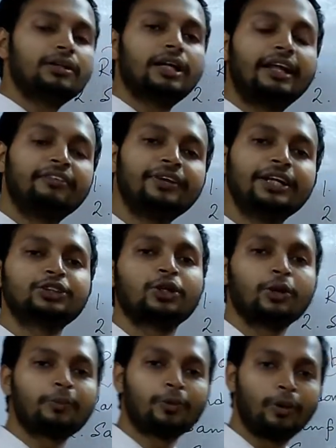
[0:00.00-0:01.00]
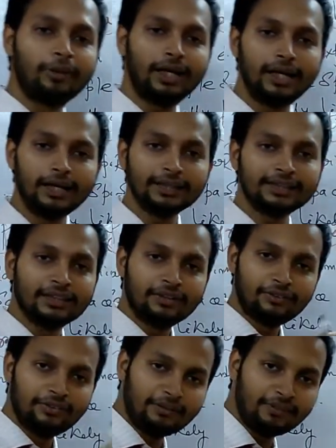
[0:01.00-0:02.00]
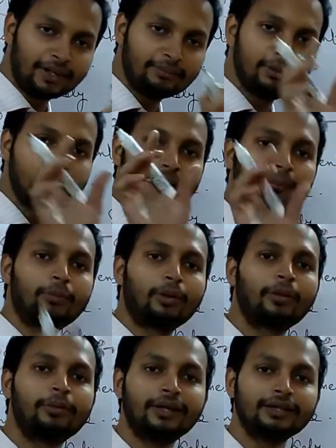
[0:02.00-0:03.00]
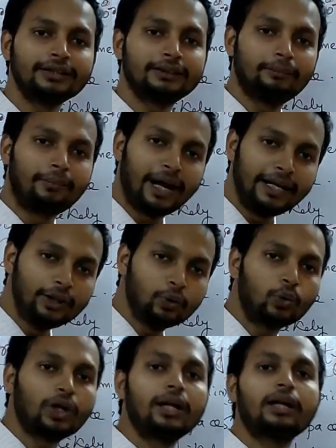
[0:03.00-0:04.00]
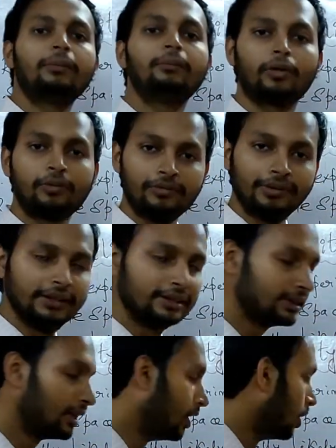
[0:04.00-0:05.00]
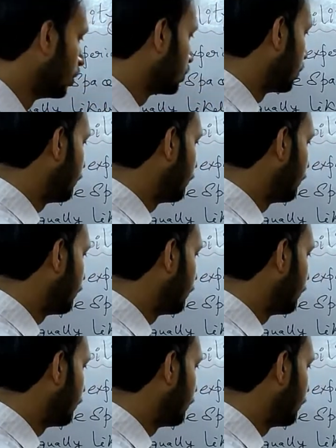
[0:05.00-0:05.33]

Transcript: the definition of probability is favorable number of events by total number of events. So